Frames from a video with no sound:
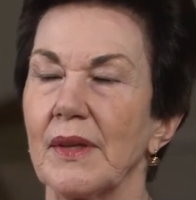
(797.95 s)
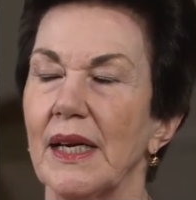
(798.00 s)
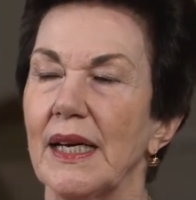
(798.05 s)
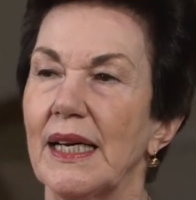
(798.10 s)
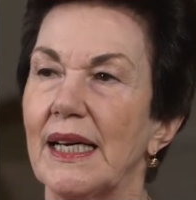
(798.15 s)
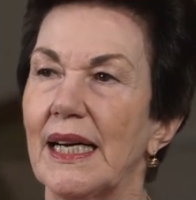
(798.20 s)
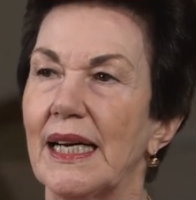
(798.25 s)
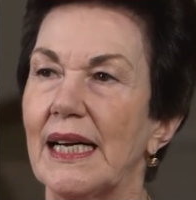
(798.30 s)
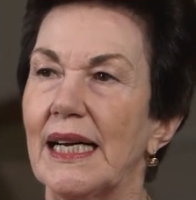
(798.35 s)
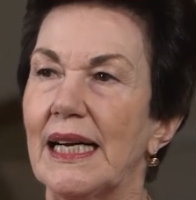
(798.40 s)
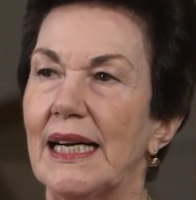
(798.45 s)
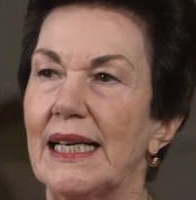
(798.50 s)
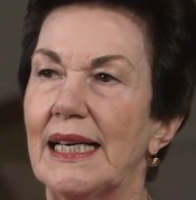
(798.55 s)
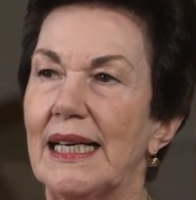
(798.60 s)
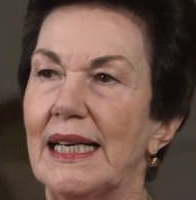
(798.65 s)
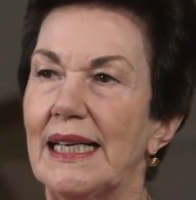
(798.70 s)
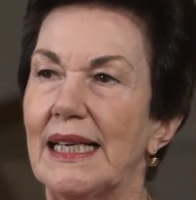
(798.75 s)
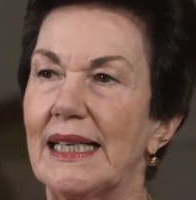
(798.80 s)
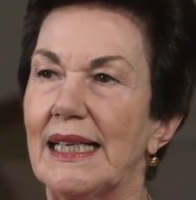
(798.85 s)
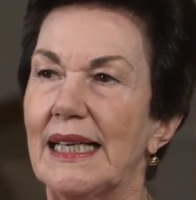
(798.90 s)

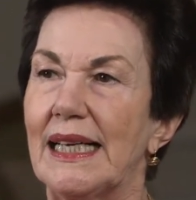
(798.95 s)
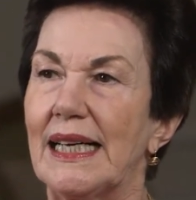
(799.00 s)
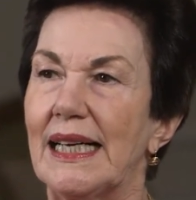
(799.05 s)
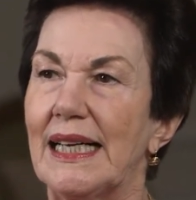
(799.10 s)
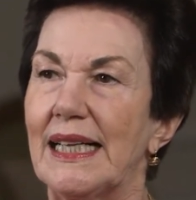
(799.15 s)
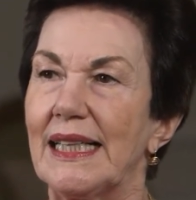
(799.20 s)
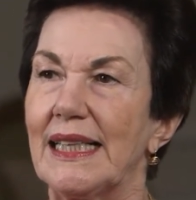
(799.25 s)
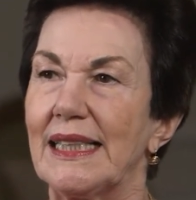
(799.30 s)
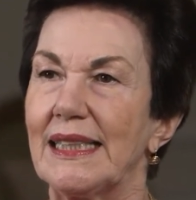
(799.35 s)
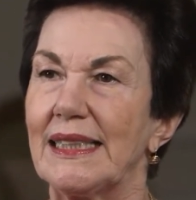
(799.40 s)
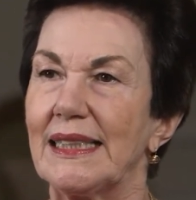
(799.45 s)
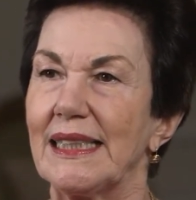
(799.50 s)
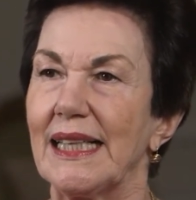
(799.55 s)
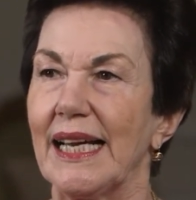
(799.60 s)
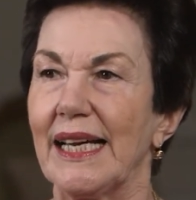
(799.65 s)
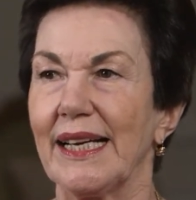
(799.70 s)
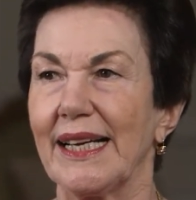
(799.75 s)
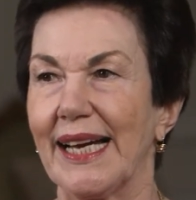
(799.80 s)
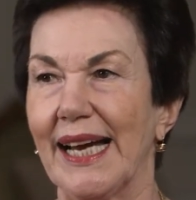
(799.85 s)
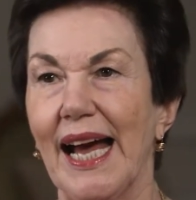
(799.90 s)
and
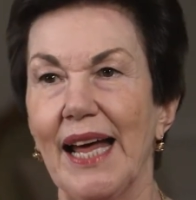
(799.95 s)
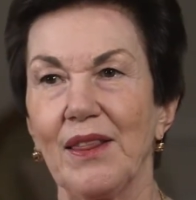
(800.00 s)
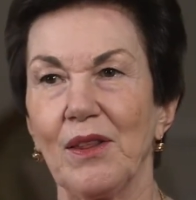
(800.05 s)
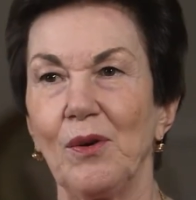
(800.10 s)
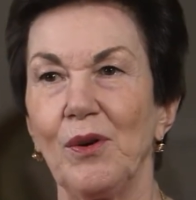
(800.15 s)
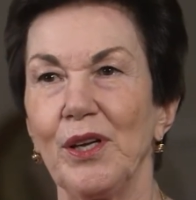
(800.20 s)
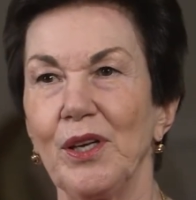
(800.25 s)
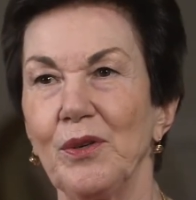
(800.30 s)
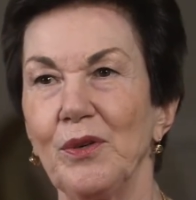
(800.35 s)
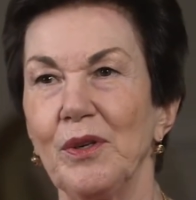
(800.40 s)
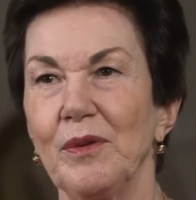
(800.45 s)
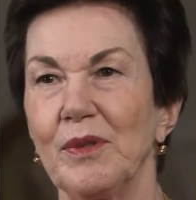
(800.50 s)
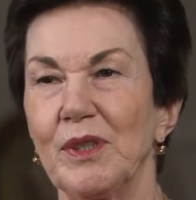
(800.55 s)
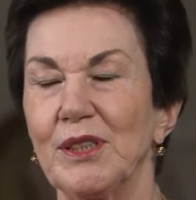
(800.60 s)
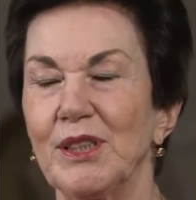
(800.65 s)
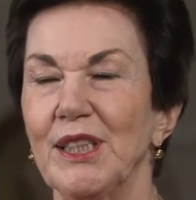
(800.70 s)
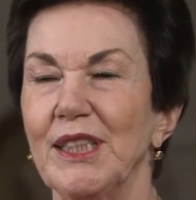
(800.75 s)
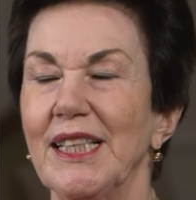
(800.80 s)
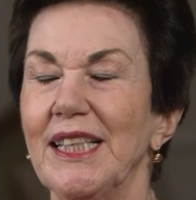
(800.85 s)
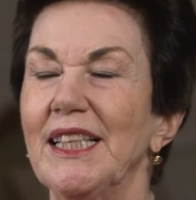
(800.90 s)
a Catholic
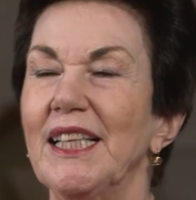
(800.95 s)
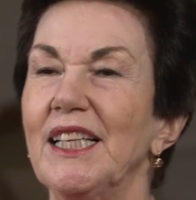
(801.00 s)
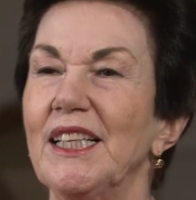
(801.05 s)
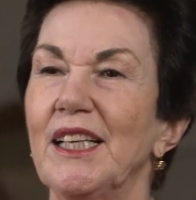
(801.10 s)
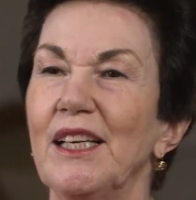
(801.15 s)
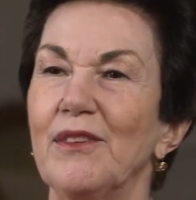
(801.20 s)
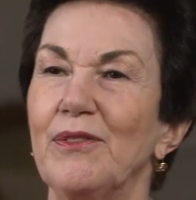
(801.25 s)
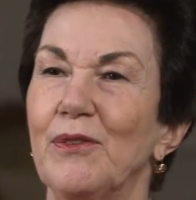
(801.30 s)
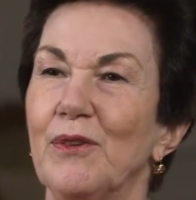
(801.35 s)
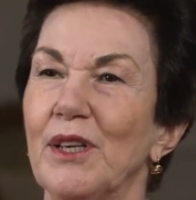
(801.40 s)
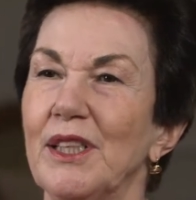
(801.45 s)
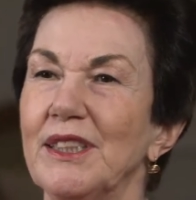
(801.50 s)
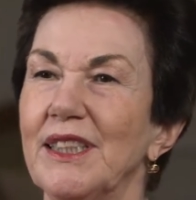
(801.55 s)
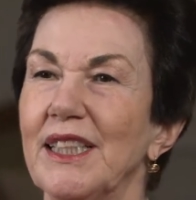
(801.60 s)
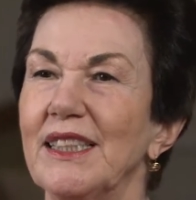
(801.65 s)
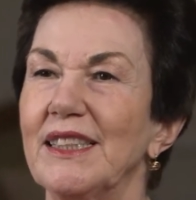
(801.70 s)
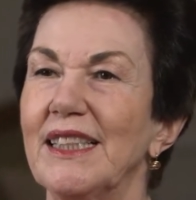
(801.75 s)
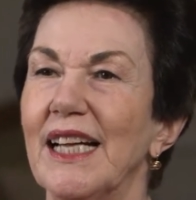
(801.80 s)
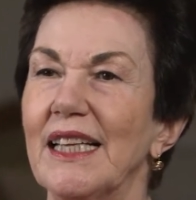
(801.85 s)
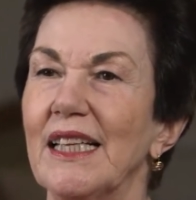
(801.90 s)
university, the difference
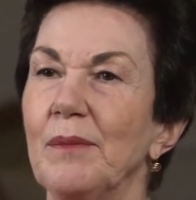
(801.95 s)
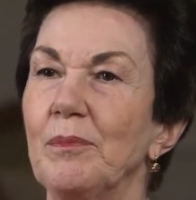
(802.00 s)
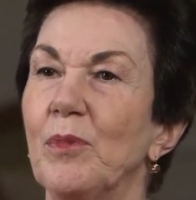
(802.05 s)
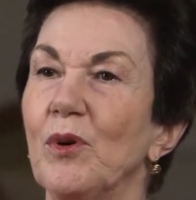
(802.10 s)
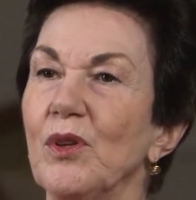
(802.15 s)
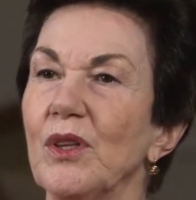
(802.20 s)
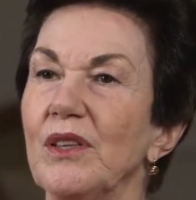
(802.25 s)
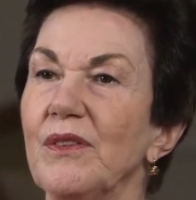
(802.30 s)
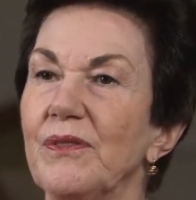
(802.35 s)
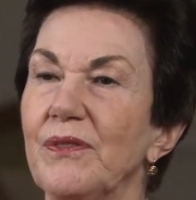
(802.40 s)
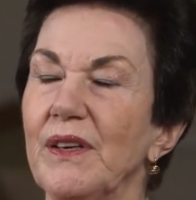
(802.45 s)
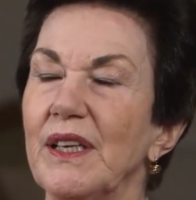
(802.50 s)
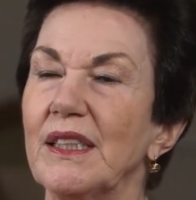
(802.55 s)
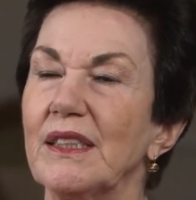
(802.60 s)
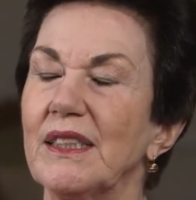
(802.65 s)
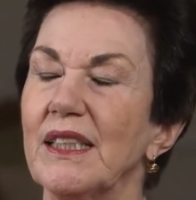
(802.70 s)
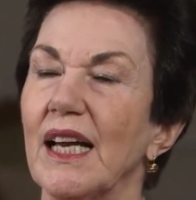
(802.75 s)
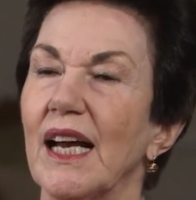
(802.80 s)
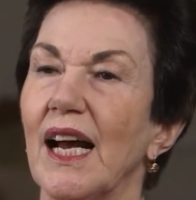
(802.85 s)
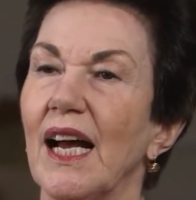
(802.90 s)
is that the
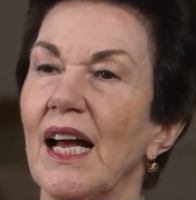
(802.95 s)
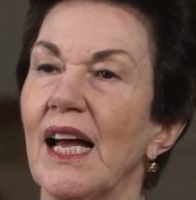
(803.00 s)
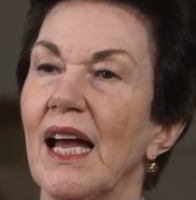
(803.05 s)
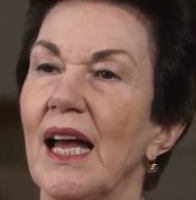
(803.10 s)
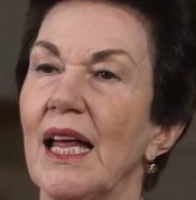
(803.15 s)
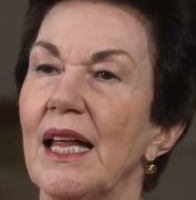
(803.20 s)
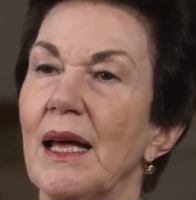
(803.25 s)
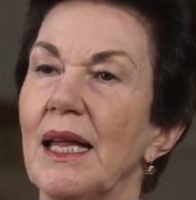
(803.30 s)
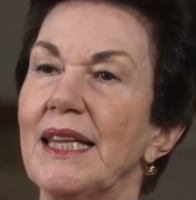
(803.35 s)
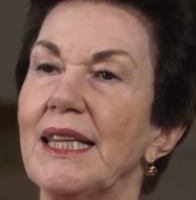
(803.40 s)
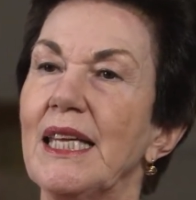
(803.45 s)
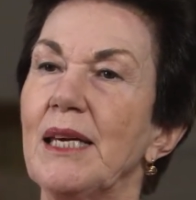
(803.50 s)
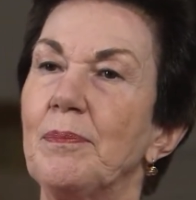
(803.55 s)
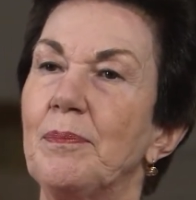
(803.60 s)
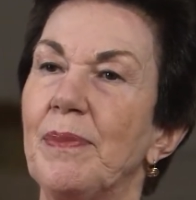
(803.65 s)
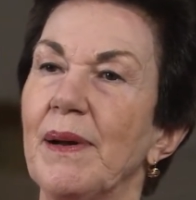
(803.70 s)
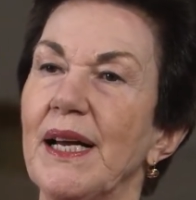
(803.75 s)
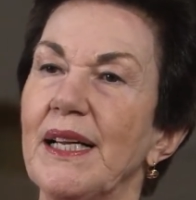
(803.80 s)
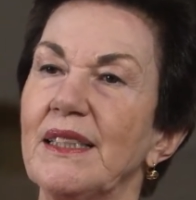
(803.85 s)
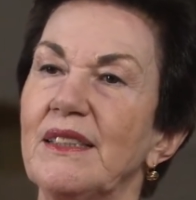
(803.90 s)
Pontificia
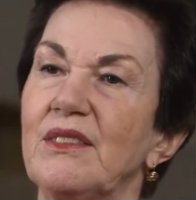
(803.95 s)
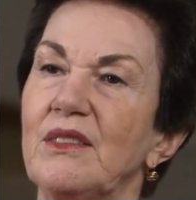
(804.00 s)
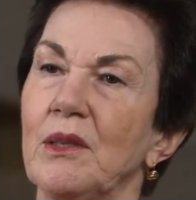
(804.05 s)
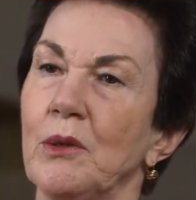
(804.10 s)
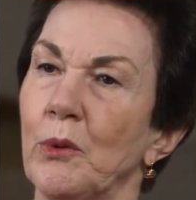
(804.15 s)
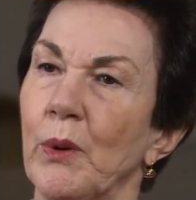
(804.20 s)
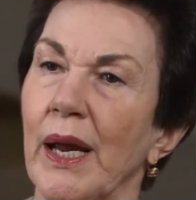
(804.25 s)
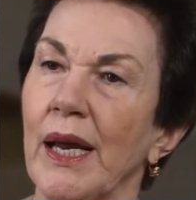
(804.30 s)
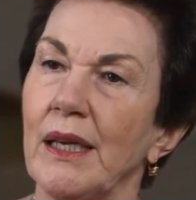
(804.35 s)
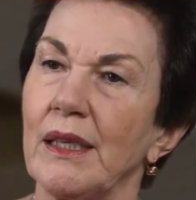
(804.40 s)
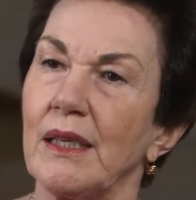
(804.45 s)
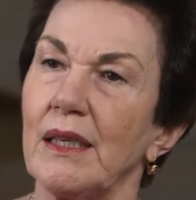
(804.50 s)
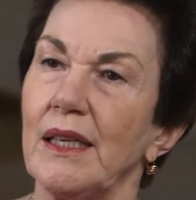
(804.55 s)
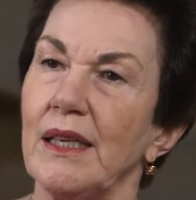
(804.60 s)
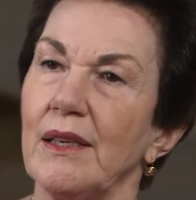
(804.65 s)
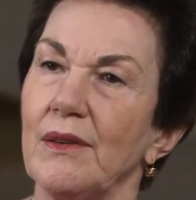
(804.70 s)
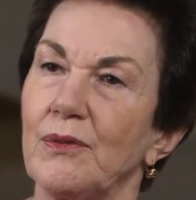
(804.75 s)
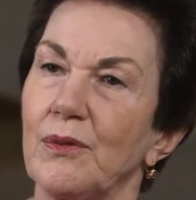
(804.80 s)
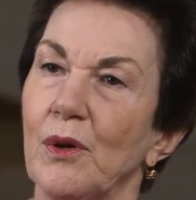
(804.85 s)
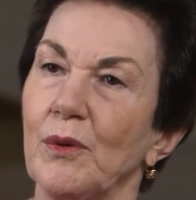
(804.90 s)
depends
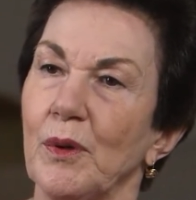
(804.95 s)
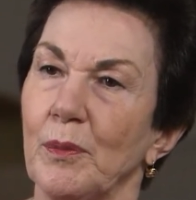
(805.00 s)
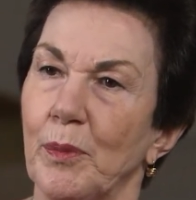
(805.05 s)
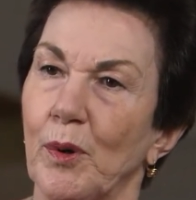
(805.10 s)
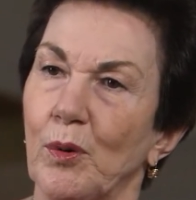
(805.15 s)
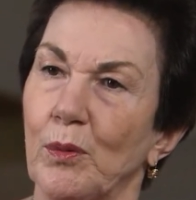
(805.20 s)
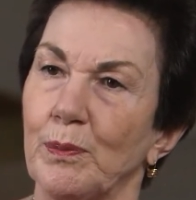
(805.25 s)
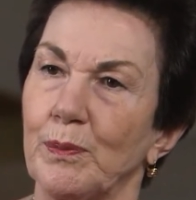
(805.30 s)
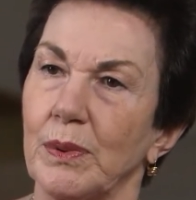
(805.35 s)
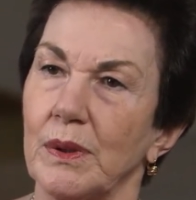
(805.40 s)
directly from the Pope.